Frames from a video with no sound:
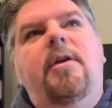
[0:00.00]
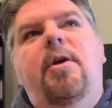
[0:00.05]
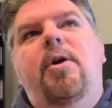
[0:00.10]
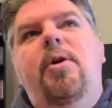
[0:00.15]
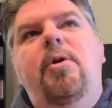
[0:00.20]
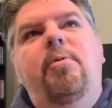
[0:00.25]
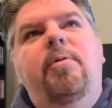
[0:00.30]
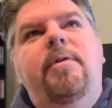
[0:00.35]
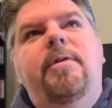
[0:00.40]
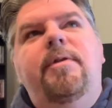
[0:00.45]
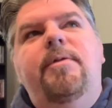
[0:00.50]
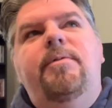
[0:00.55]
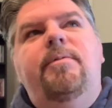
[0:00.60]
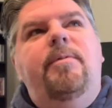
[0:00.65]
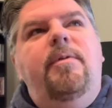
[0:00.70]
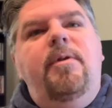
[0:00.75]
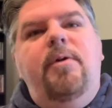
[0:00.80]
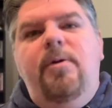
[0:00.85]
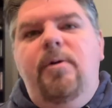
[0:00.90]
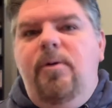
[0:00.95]
Who are the
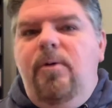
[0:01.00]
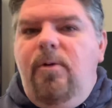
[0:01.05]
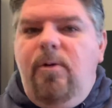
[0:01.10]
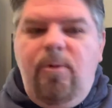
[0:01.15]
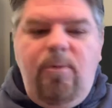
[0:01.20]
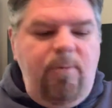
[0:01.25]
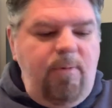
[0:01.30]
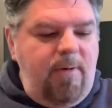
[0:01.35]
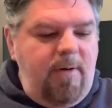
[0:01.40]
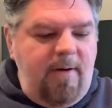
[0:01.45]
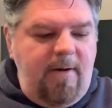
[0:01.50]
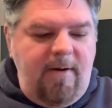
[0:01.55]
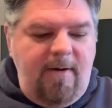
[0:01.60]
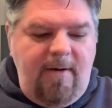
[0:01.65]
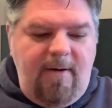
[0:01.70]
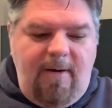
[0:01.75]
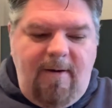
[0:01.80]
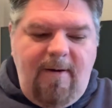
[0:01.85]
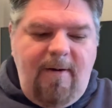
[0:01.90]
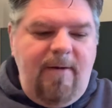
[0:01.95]
who
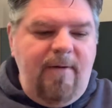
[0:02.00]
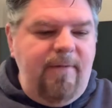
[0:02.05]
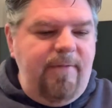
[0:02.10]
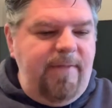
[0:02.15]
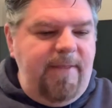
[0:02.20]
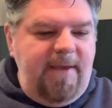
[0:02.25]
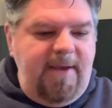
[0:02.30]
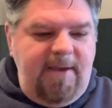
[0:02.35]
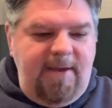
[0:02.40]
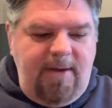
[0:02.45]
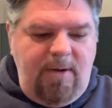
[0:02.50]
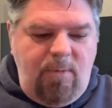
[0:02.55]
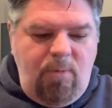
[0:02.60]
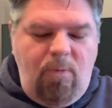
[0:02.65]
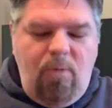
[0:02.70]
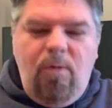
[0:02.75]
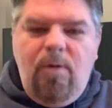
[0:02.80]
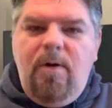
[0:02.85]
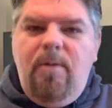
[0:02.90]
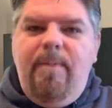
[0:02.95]
are the
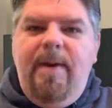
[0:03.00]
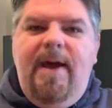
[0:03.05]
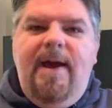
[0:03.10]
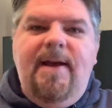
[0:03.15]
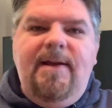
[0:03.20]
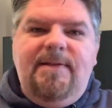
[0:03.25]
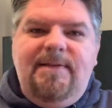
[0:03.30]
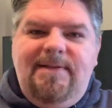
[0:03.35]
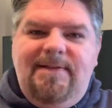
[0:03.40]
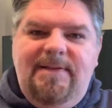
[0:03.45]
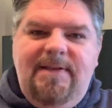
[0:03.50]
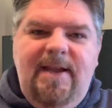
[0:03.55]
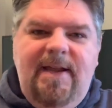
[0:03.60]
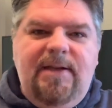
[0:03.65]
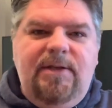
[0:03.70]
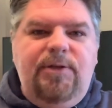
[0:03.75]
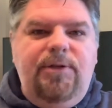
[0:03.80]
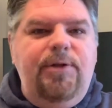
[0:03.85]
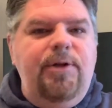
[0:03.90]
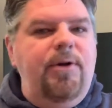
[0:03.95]
quarterbacks
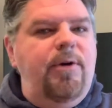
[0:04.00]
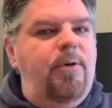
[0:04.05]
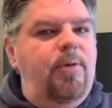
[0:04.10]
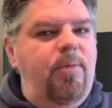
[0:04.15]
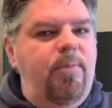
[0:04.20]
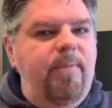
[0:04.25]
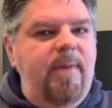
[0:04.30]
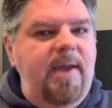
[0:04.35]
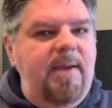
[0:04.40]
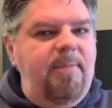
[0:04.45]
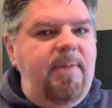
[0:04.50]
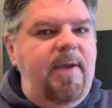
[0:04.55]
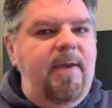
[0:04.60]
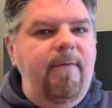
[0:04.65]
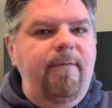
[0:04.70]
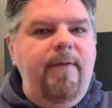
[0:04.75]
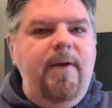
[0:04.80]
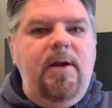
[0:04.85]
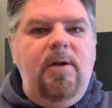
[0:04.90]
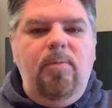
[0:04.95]
next year who may be
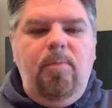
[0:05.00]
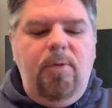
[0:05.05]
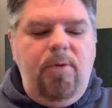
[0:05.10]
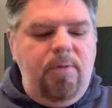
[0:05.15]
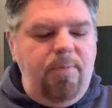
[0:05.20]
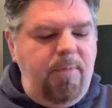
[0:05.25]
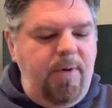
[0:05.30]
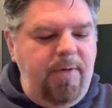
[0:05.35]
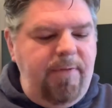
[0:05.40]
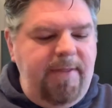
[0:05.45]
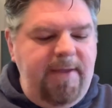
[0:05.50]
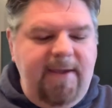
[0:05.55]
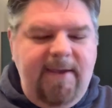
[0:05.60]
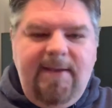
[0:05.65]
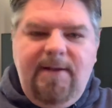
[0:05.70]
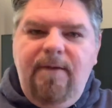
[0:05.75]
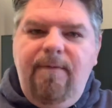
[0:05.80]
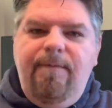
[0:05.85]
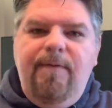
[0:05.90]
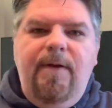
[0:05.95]
available in both the
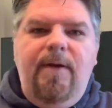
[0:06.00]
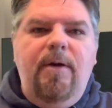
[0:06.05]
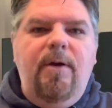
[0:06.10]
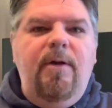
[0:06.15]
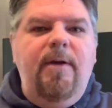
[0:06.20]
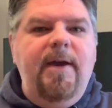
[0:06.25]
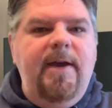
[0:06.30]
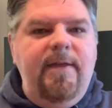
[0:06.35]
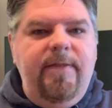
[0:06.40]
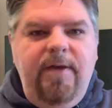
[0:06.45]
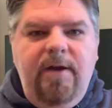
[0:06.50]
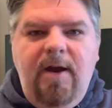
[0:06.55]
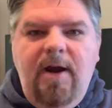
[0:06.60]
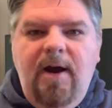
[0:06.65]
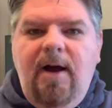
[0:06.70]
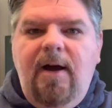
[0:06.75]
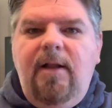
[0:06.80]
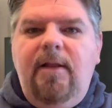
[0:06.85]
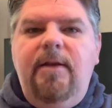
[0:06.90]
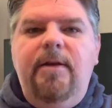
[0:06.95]
NFL and the
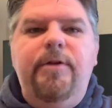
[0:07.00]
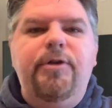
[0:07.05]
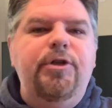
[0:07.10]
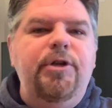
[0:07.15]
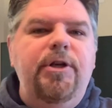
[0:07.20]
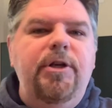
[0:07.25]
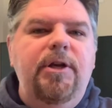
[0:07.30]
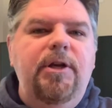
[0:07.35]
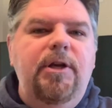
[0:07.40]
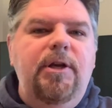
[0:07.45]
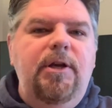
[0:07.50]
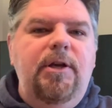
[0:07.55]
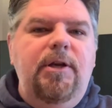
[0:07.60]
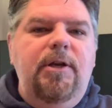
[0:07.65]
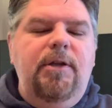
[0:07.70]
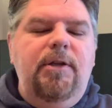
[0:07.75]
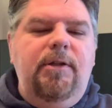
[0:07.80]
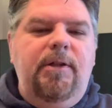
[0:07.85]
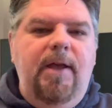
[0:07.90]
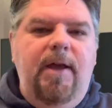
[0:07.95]
college
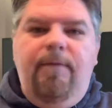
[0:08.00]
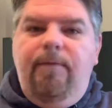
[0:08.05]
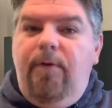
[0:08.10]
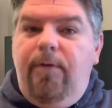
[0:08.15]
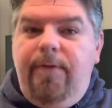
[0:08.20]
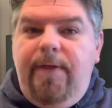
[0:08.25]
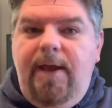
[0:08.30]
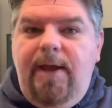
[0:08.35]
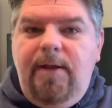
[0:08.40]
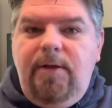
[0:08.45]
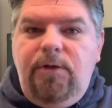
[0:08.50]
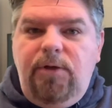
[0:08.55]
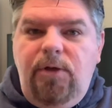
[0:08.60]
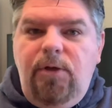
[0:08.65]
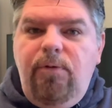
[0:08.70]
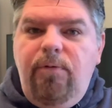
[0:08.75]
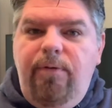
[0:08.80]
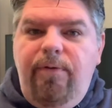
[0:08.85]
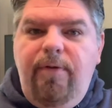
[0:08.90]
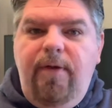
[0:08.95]
level that
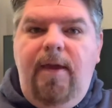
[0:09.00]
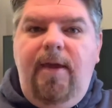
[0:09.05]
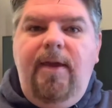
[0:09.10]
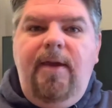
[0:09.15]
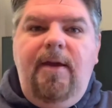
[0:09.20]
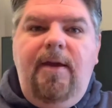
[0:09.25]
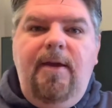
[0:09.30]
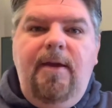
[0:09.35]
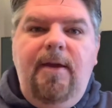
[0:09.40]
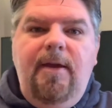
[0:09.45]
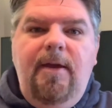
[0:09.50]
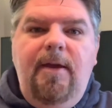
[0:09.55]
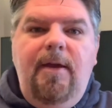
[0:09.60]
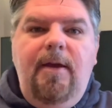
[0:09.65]
you think